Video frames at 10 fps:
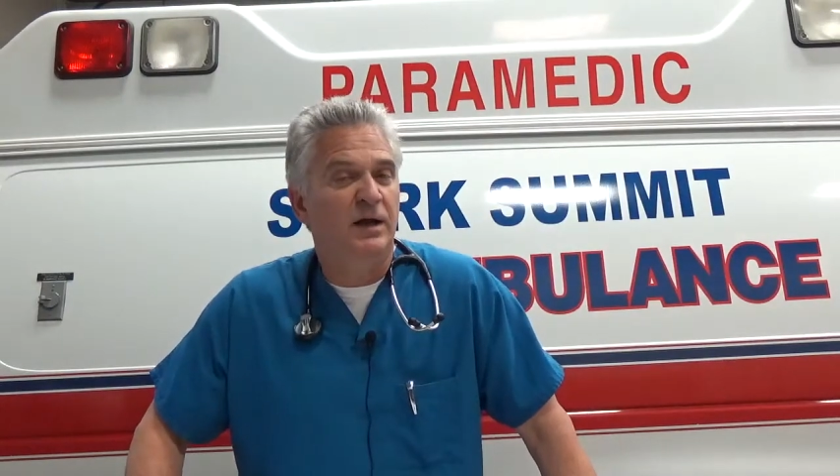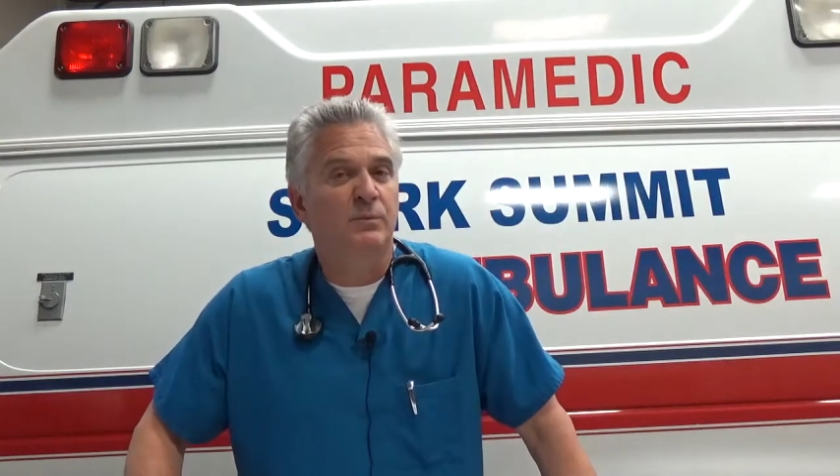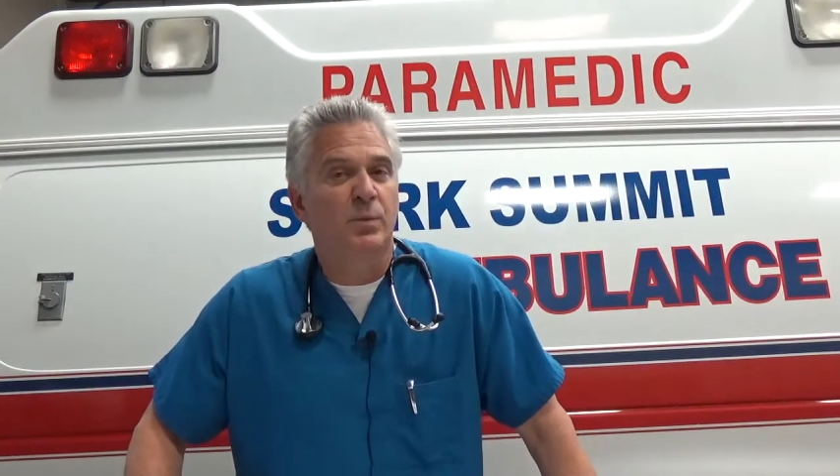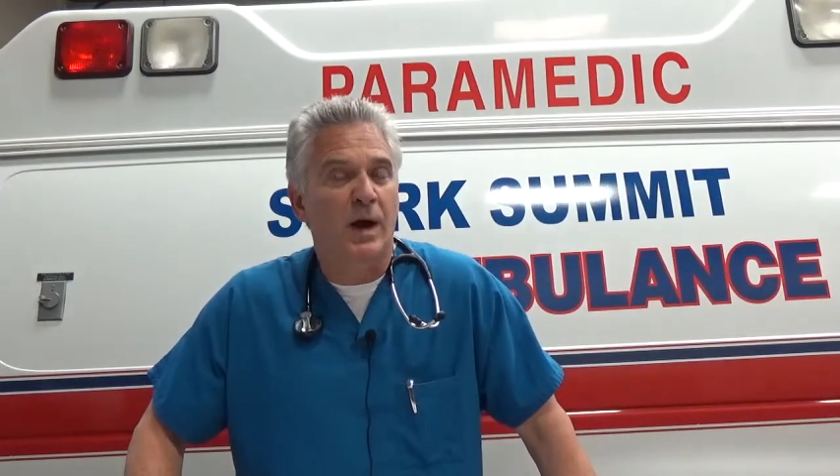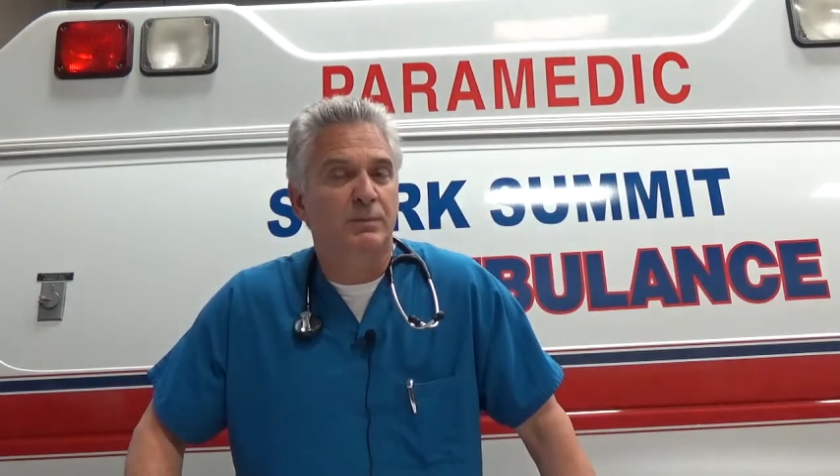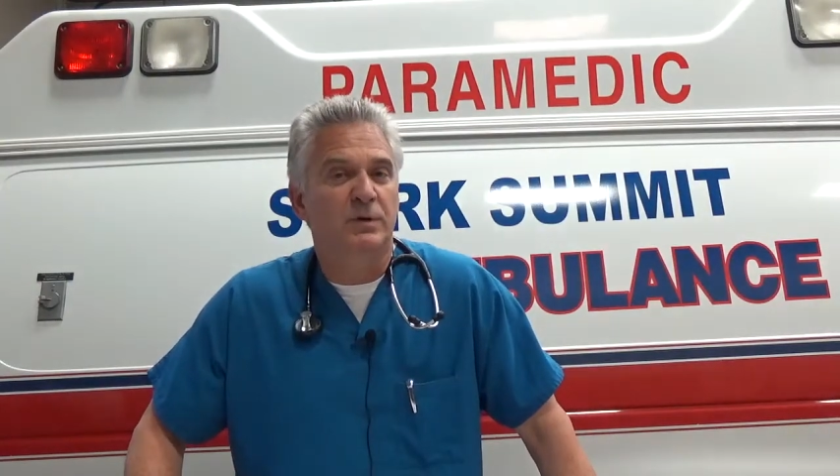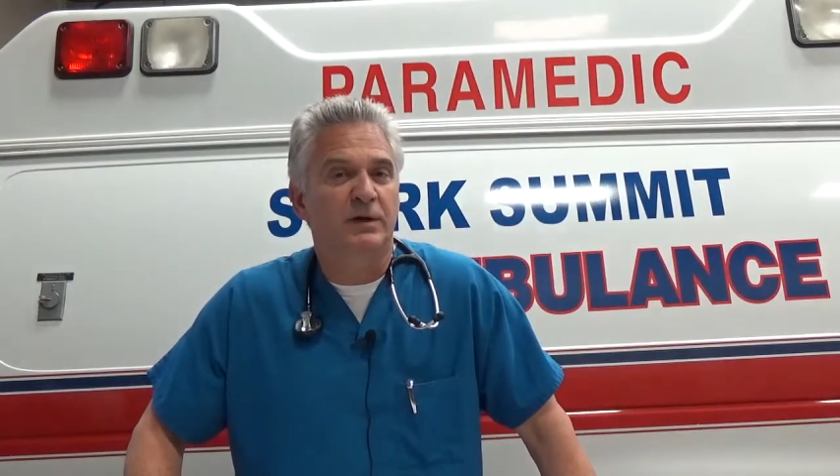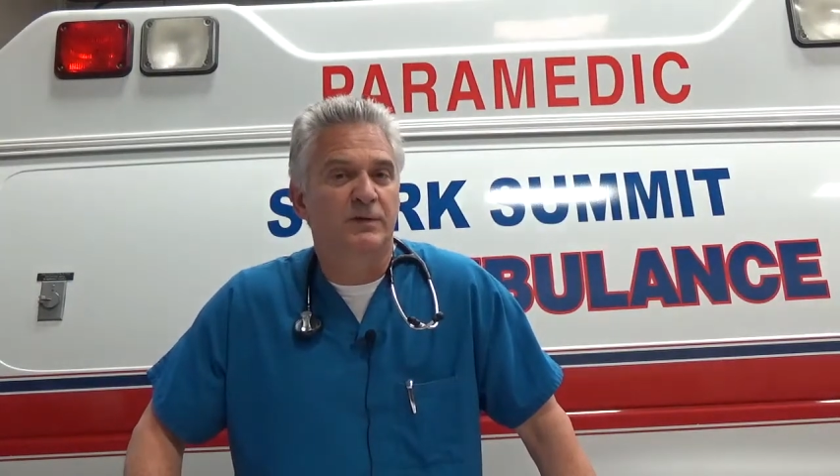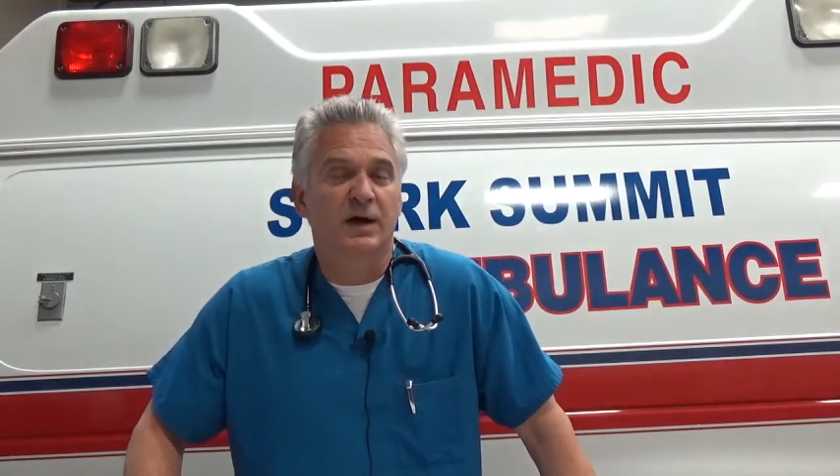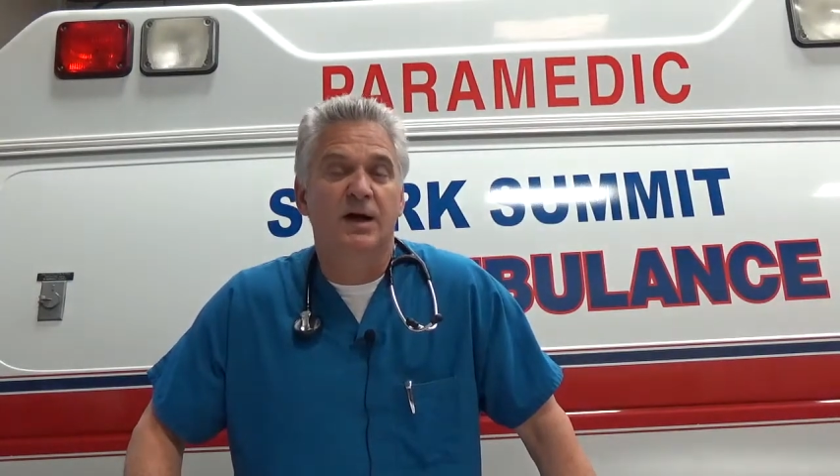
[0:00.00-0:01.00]

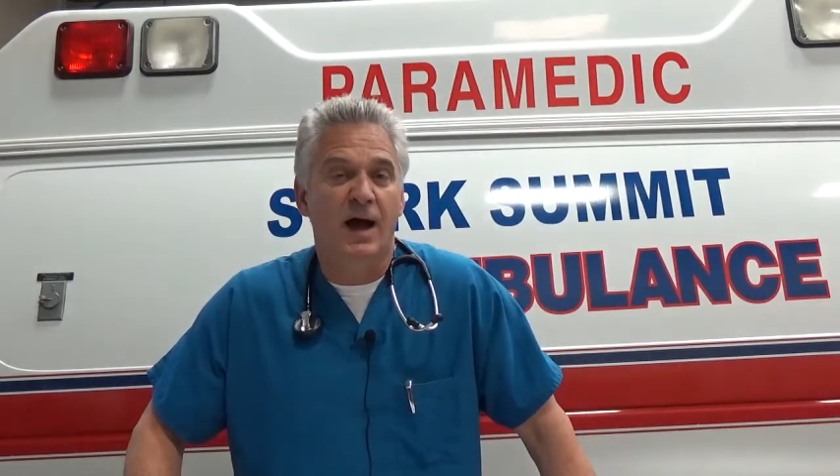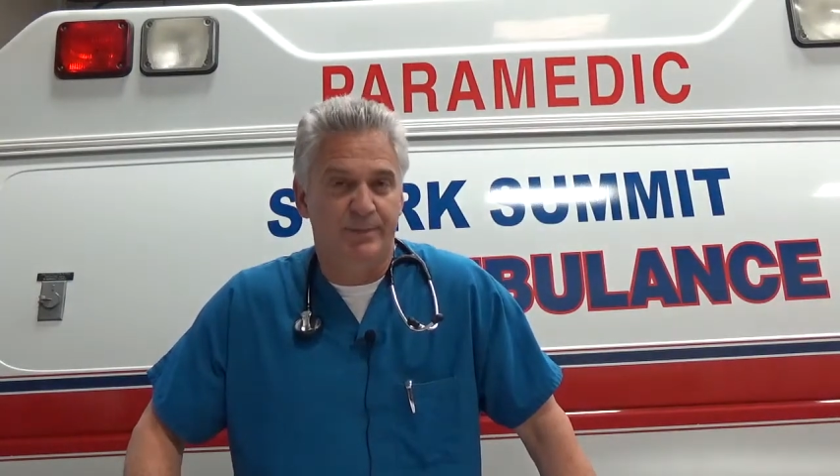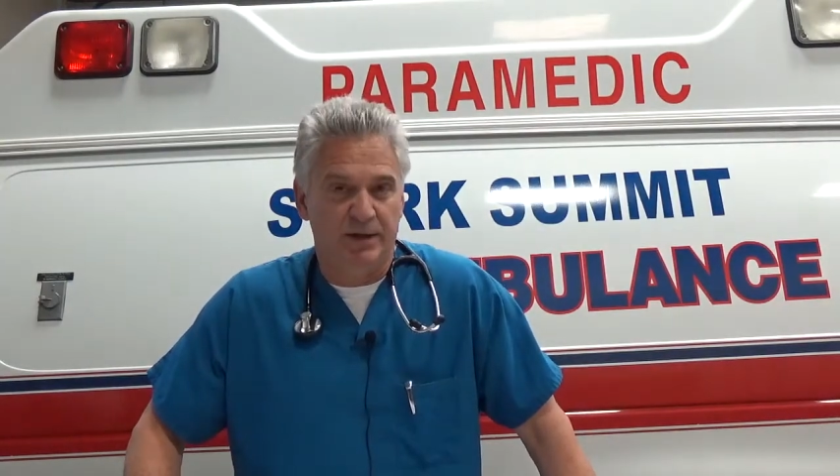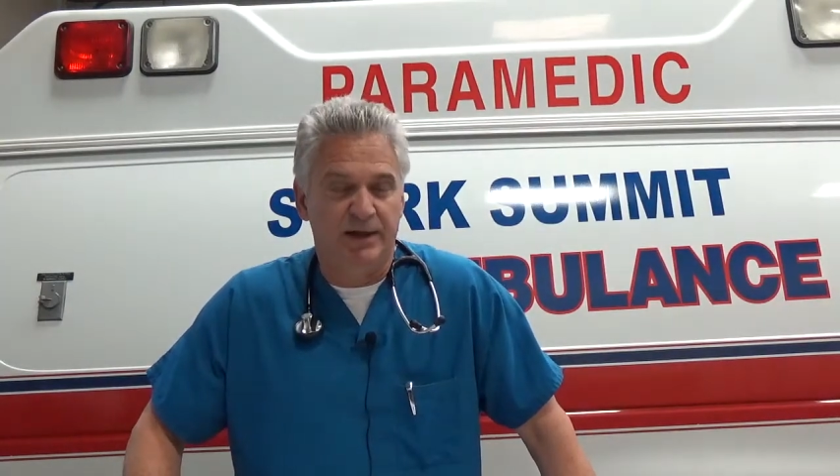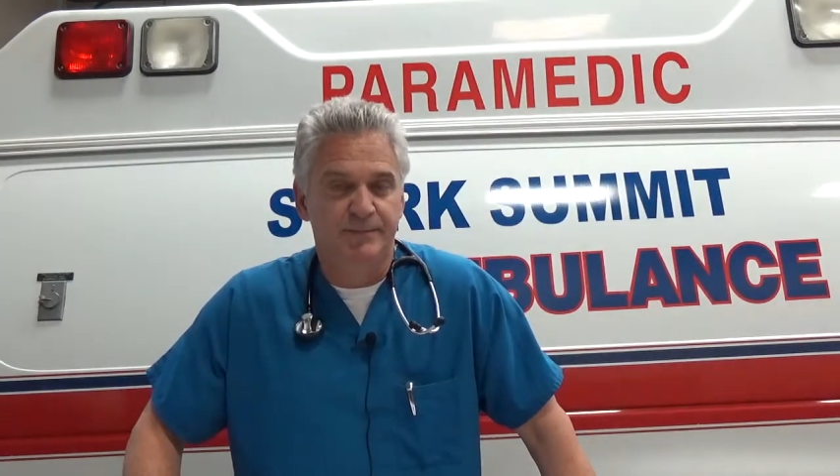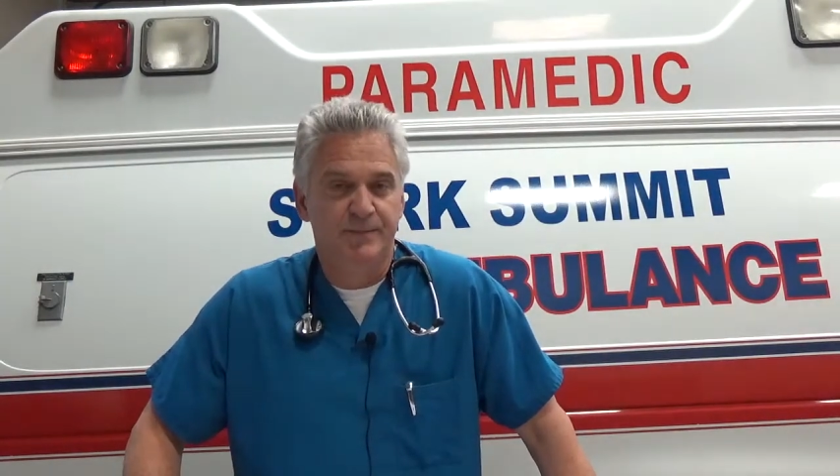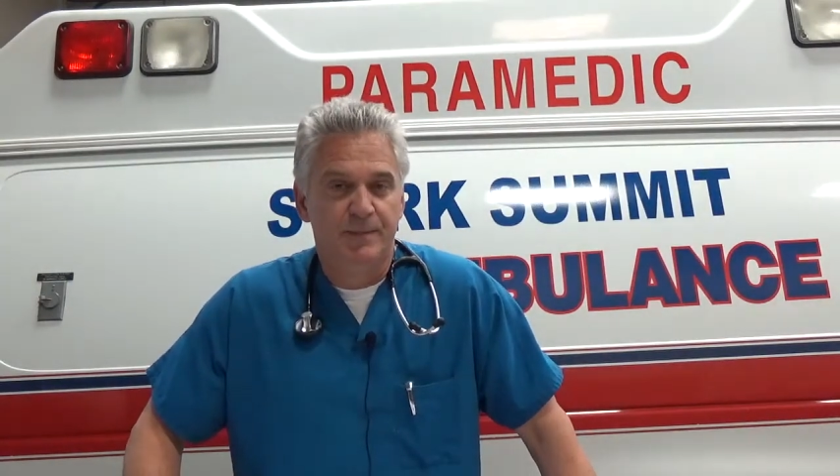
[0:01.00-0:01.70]
improperly very commonly.